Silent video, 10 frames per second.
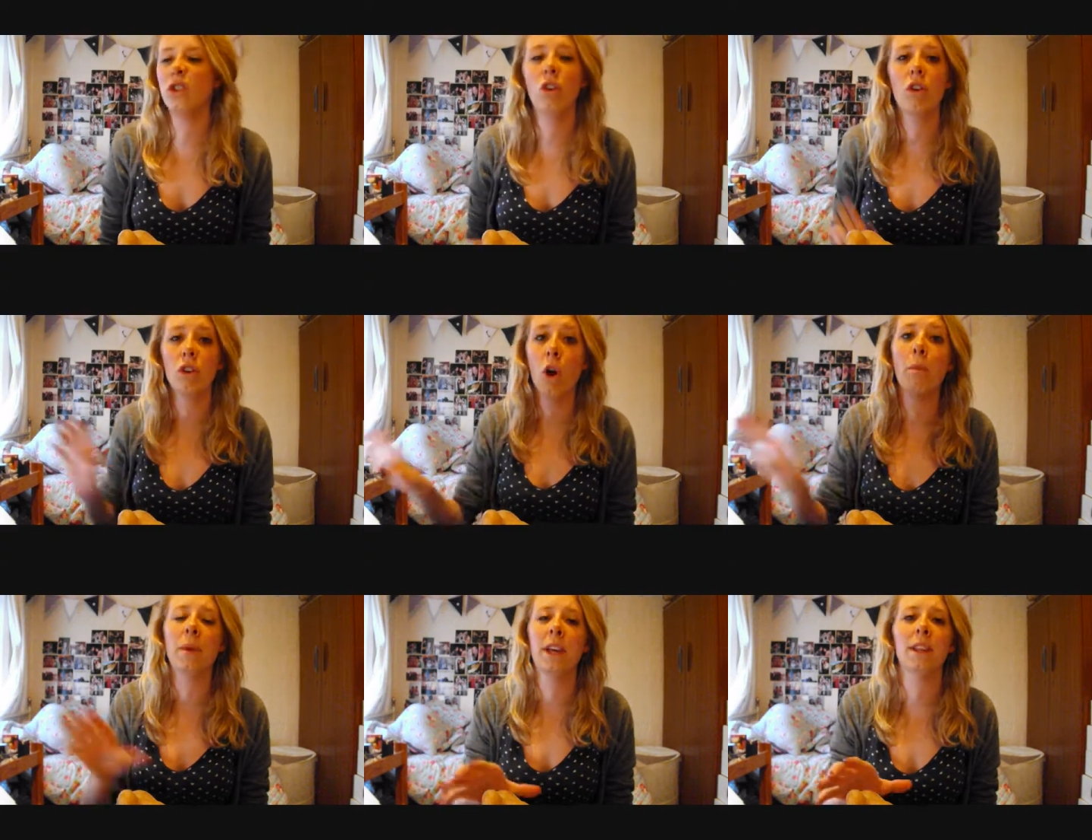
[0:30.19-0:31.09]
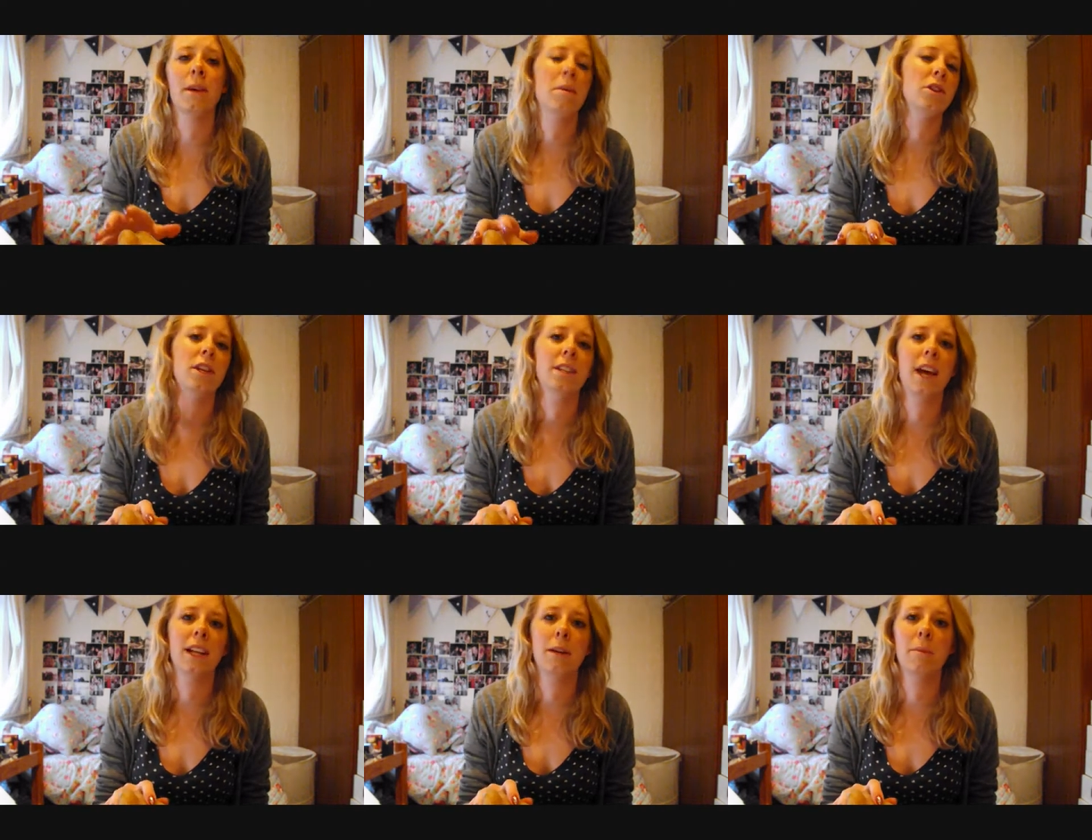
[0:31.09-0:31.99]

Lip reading: not copying the image exactly,